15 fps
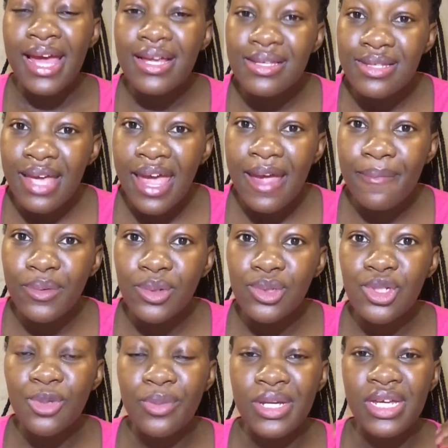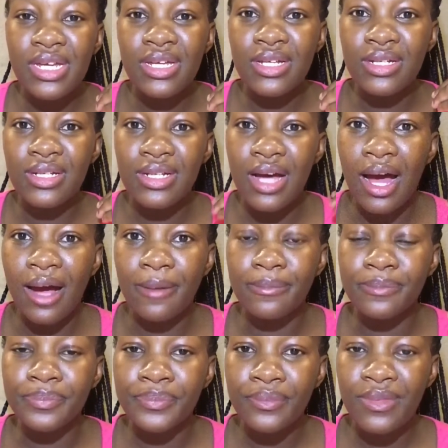is able to be
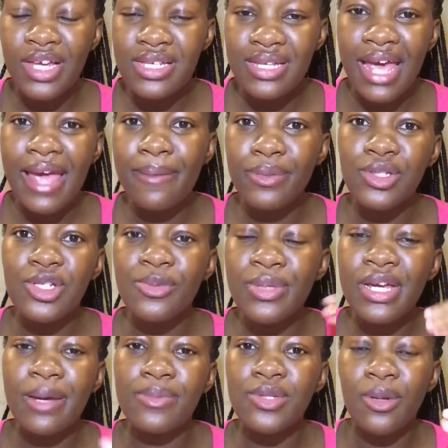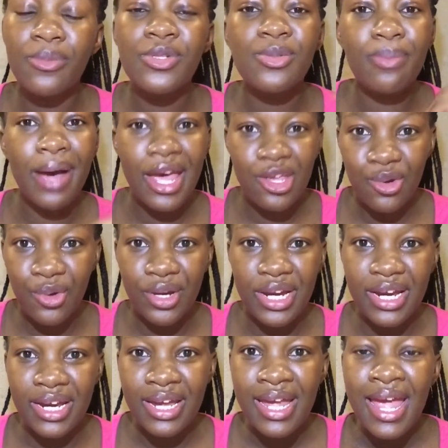absorbed by your
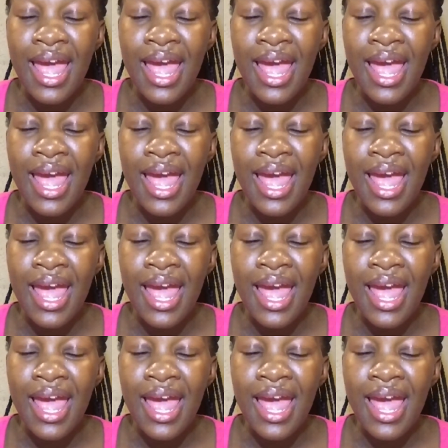hair,